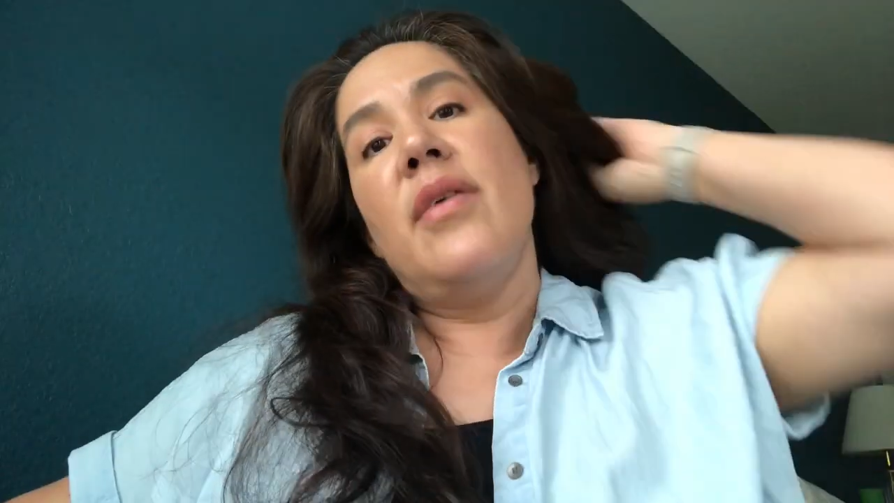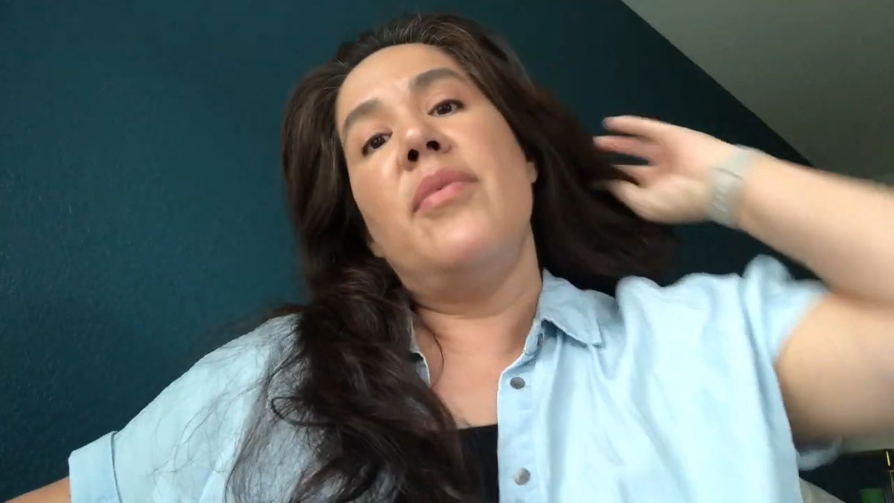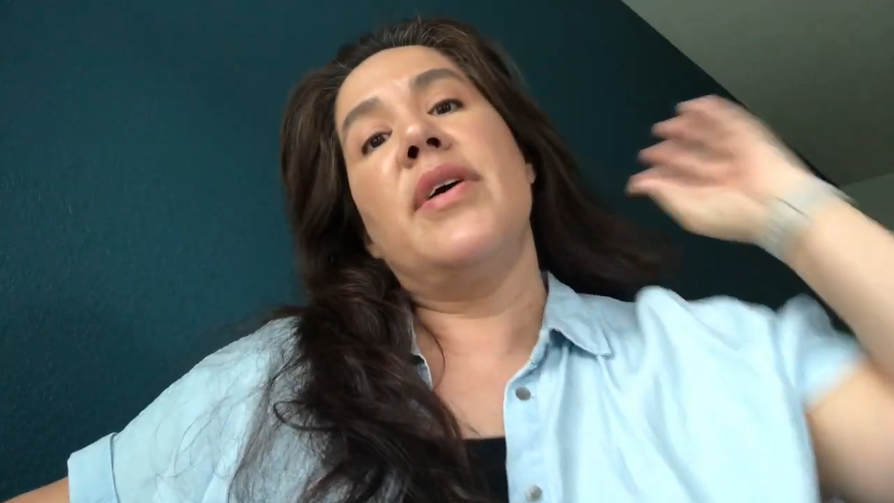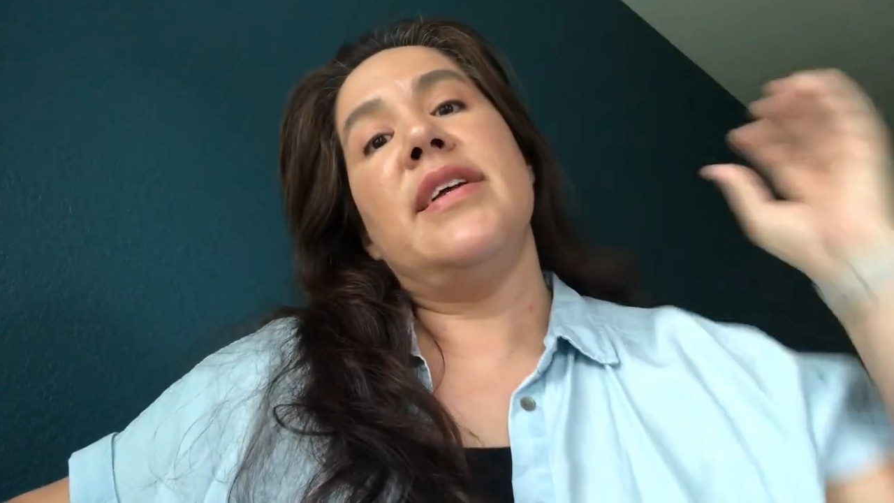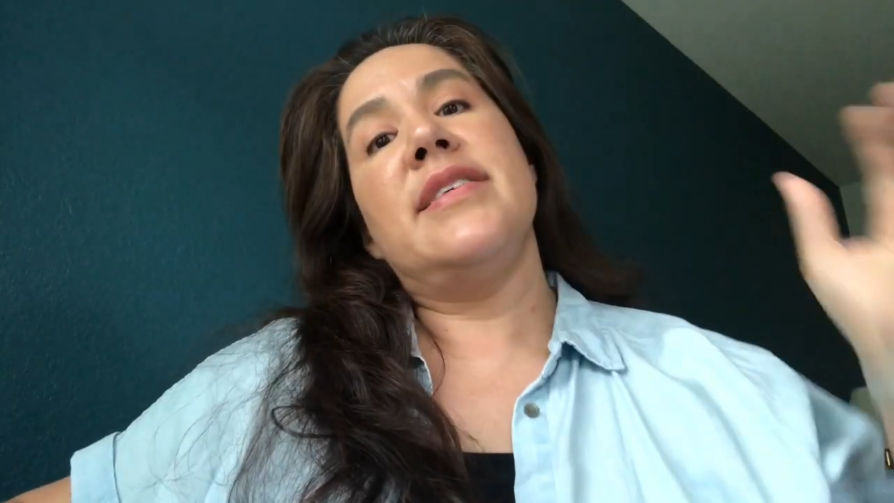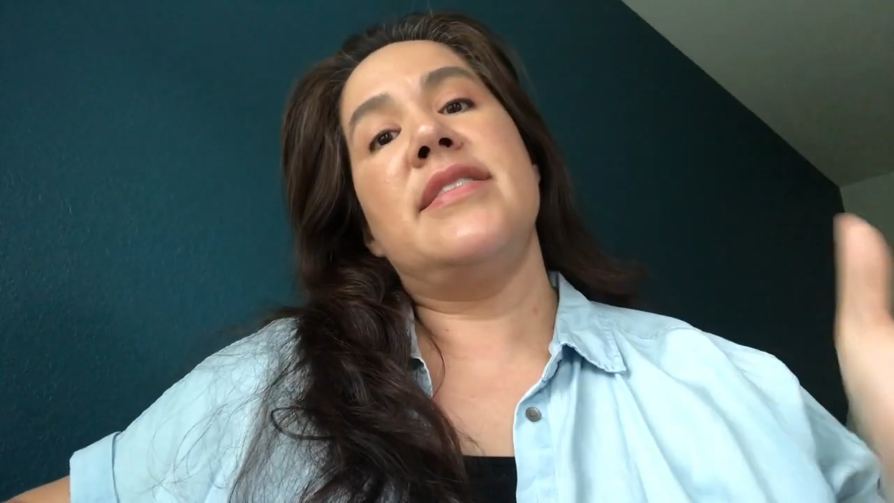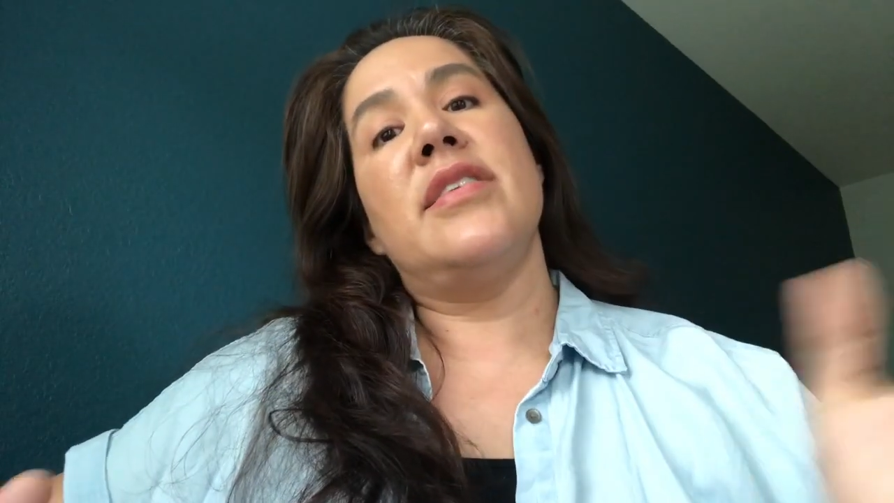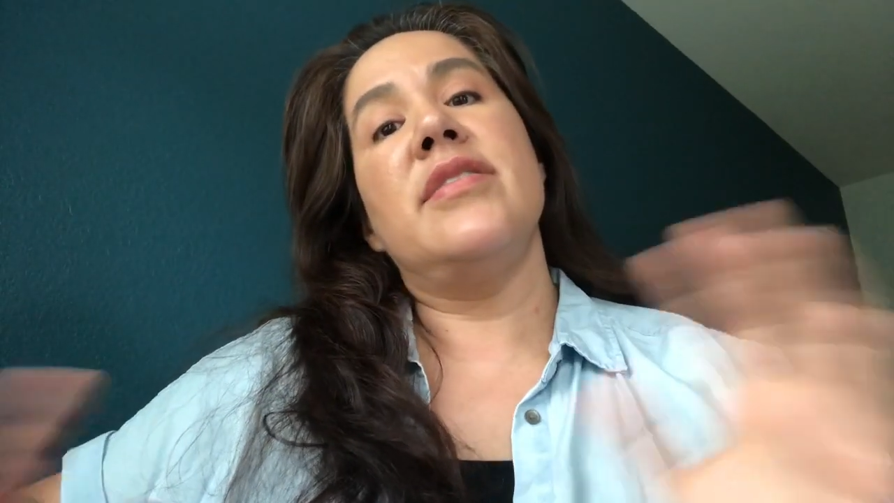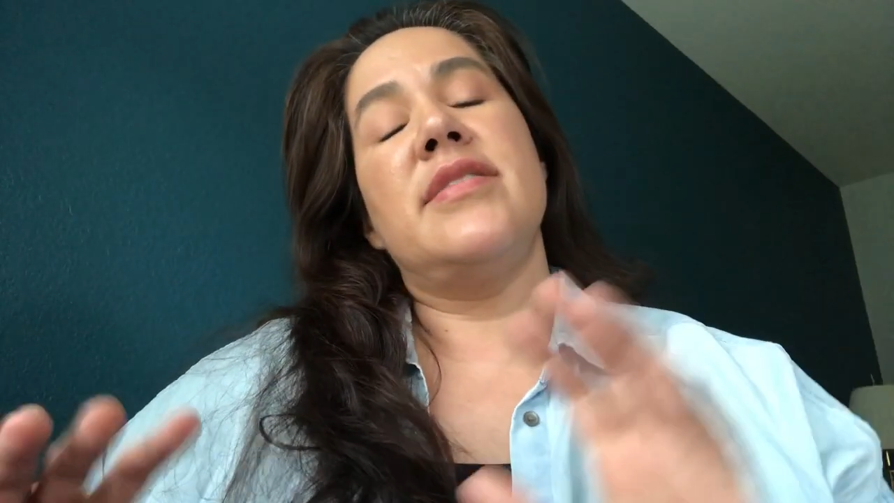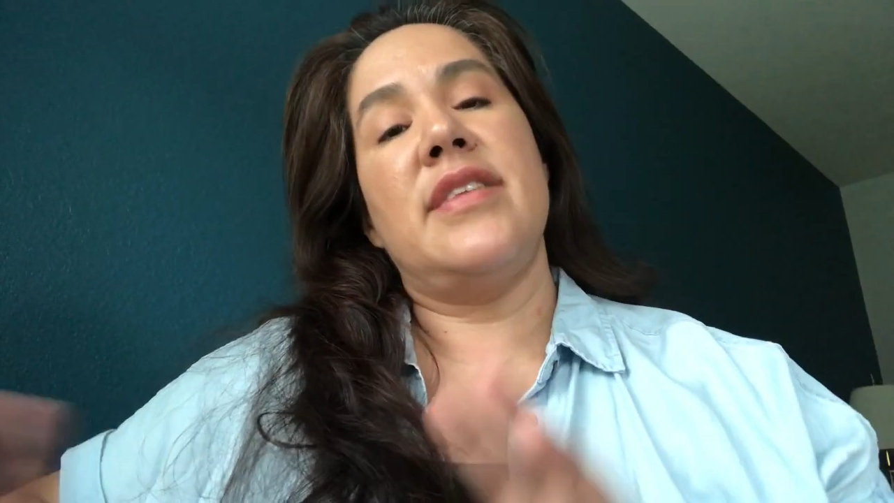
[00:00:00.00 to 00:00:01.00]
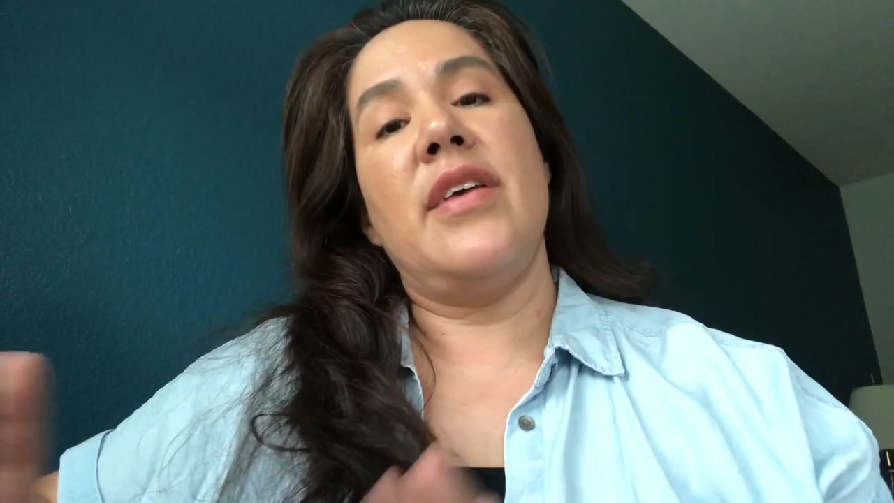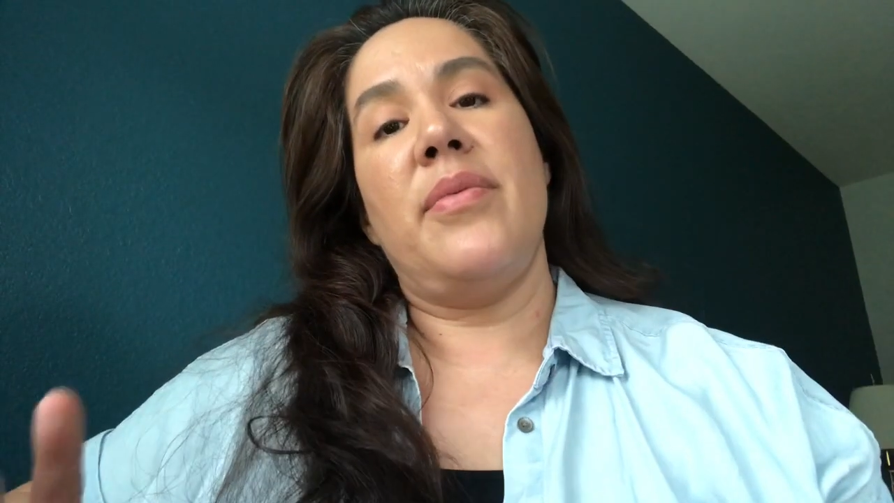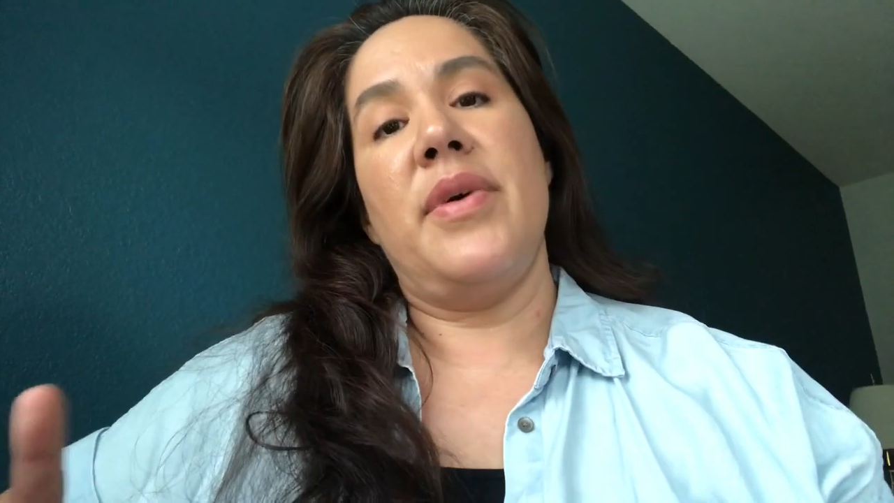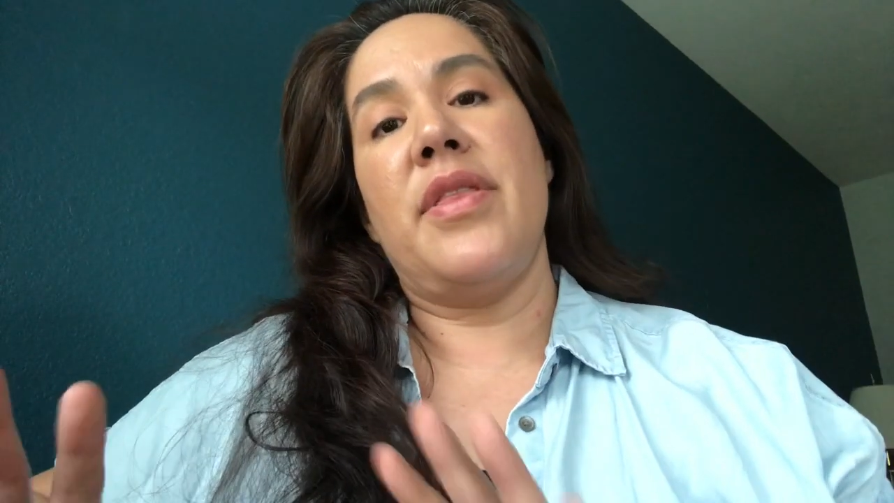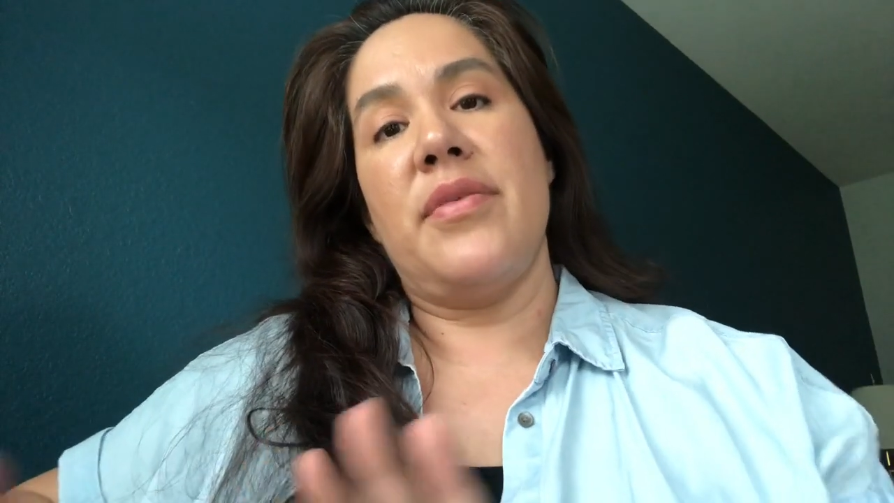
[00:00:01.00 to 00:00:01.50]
We're gonna still stick with the